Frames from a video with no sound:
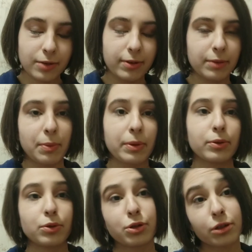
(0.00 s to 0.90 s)
for the people
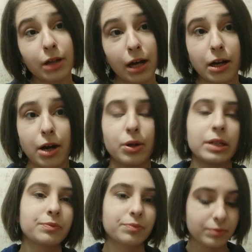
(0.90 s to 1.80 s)
who do not know.
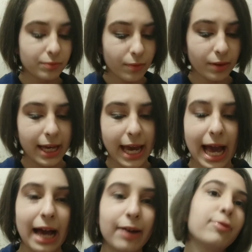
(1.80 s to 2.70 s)
They
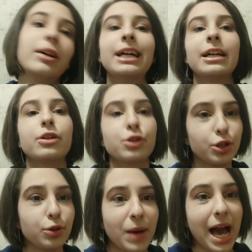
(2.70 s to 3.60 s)
have
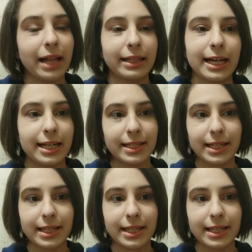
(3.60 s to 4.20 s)
2 palettes,